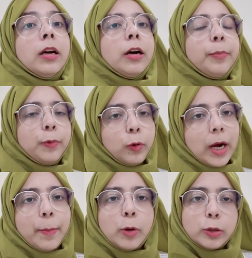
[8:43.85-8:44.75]
the
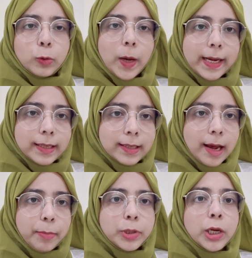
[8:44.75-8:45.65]
program also
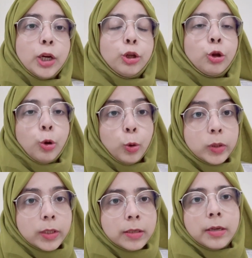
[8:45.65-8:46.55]
accept
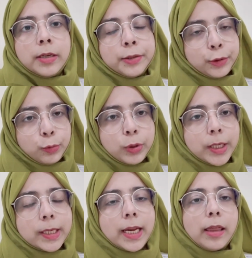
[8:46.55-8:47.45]
those
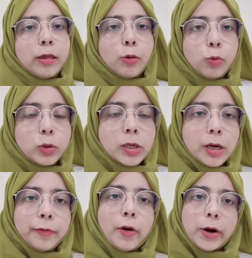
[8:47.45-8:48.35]
students and those
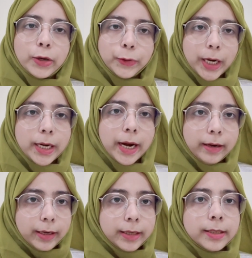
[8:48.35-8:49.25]
foreign trained
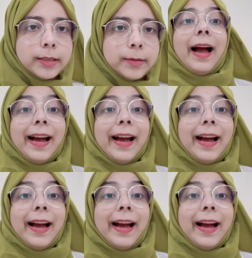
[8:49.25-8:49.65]
dentists.